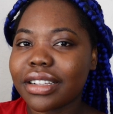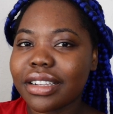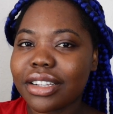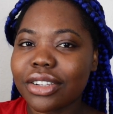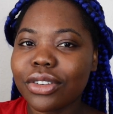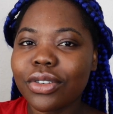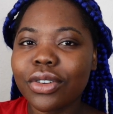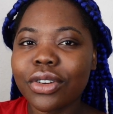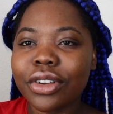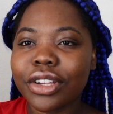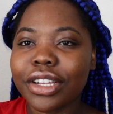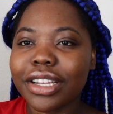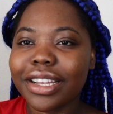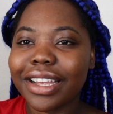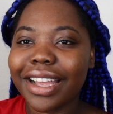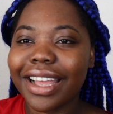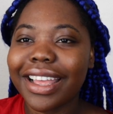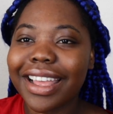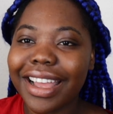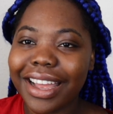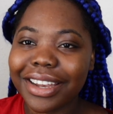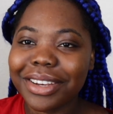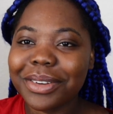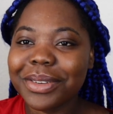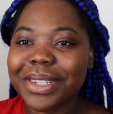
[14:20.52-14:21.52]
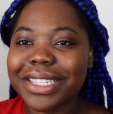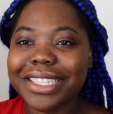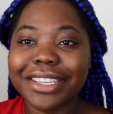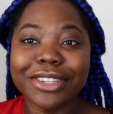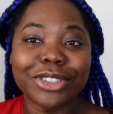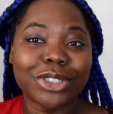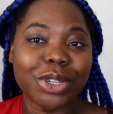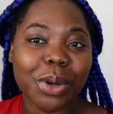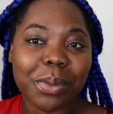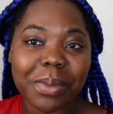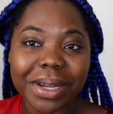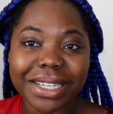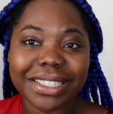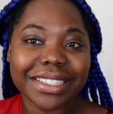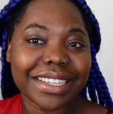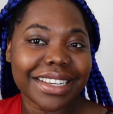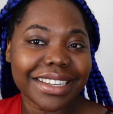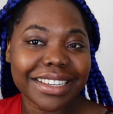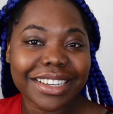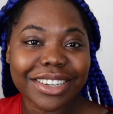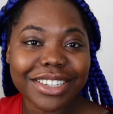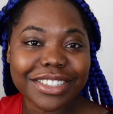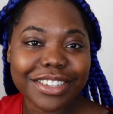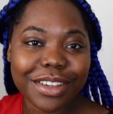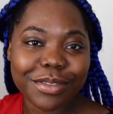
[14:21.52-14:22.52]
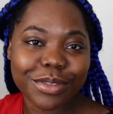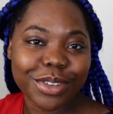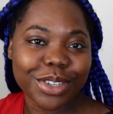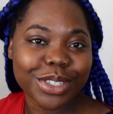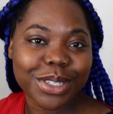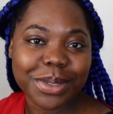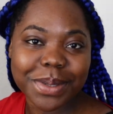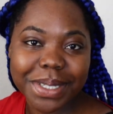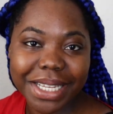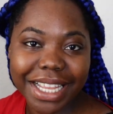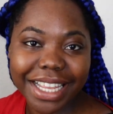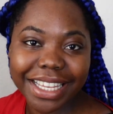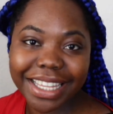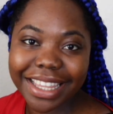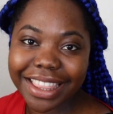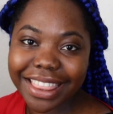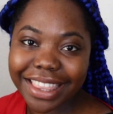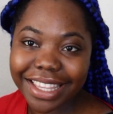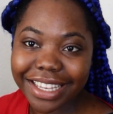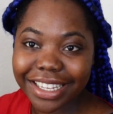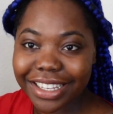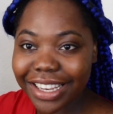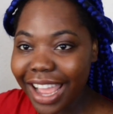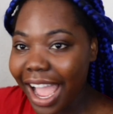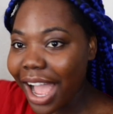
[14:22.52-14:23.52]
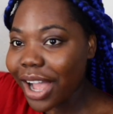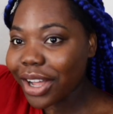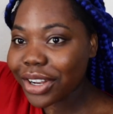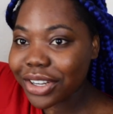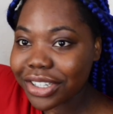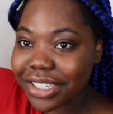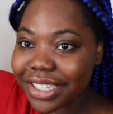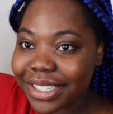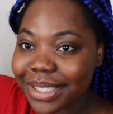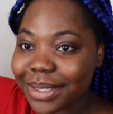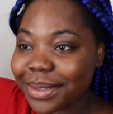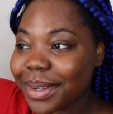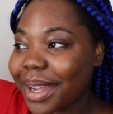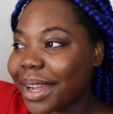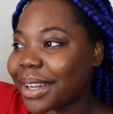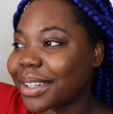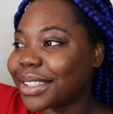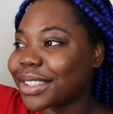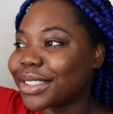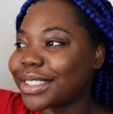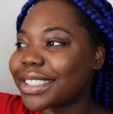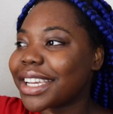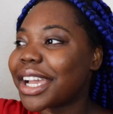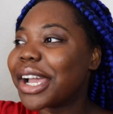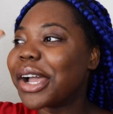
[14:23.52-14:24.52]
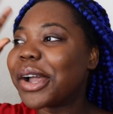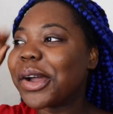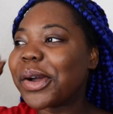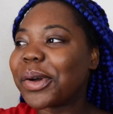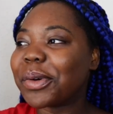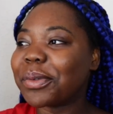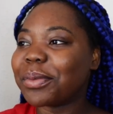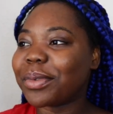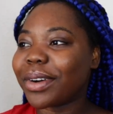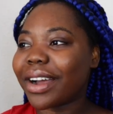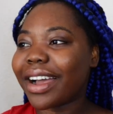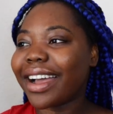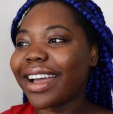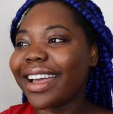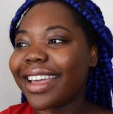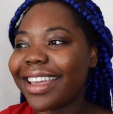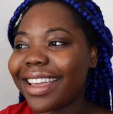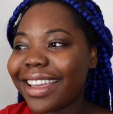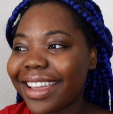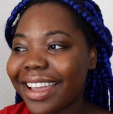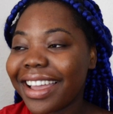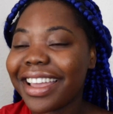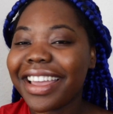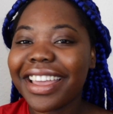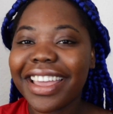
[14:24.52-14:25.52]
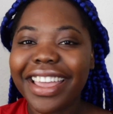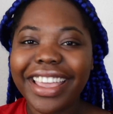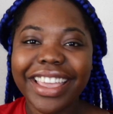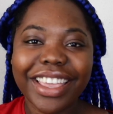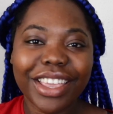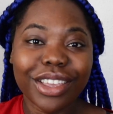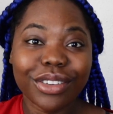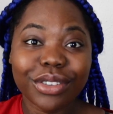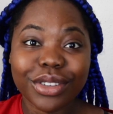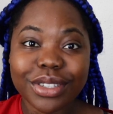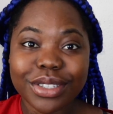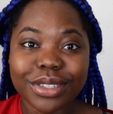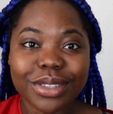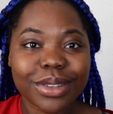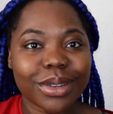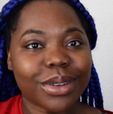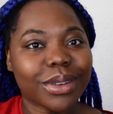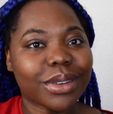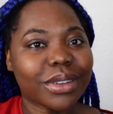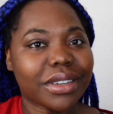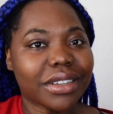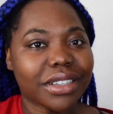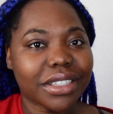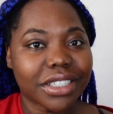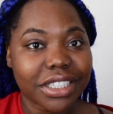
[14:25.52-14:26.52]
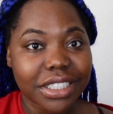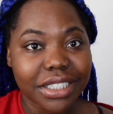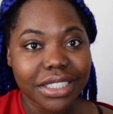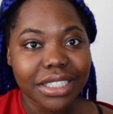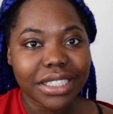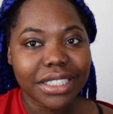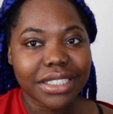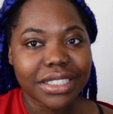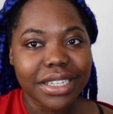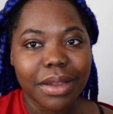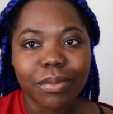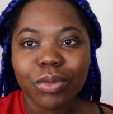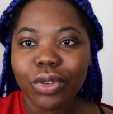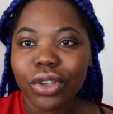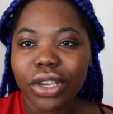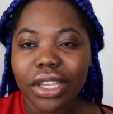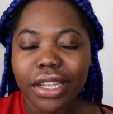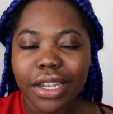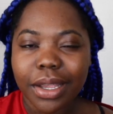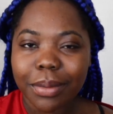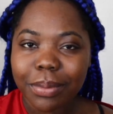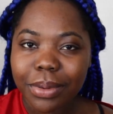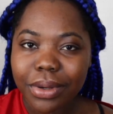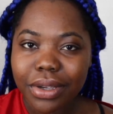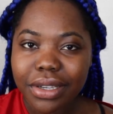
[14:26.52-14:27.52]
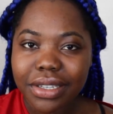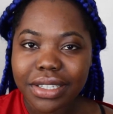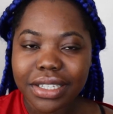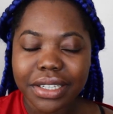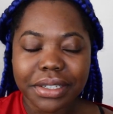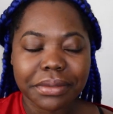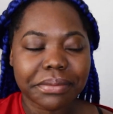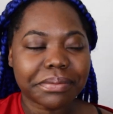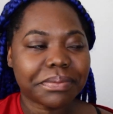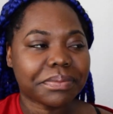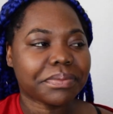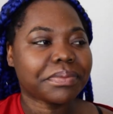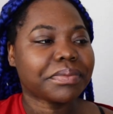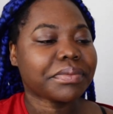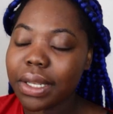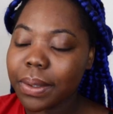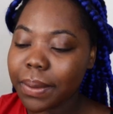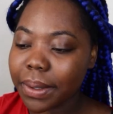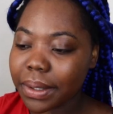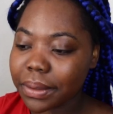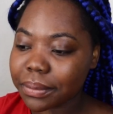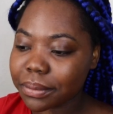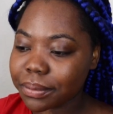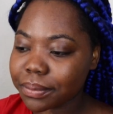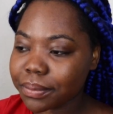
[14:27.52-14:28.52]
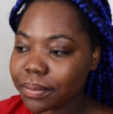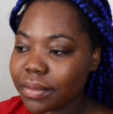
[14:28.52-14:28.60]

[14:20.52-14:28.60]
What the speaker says: not, I don't want to say traumatic because I'm not doing anything out of this world, but if it's not good, I'm not gonna upload it anyway.